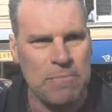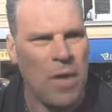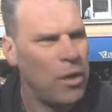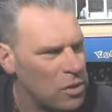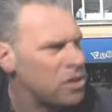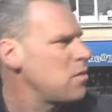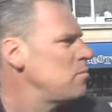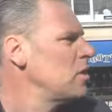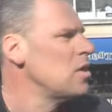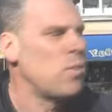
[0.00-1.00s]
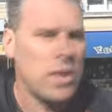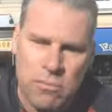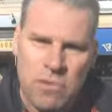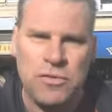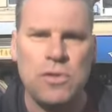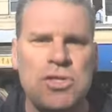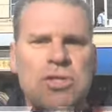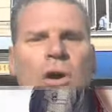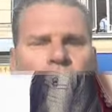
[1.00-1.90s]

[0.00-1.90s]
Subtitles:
I also remember when I reviewed Scott